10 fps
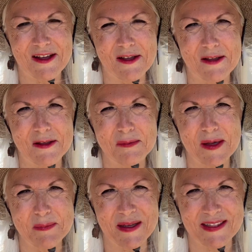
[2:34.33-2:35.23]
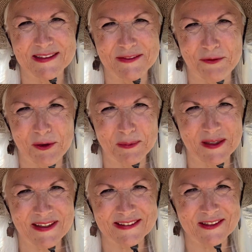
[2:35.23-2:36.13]
all my pains for
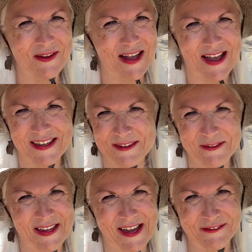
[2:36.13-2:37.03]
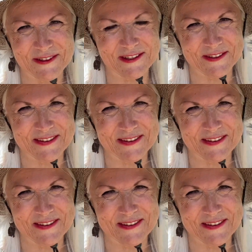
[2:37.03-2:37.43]
me so I don't have to.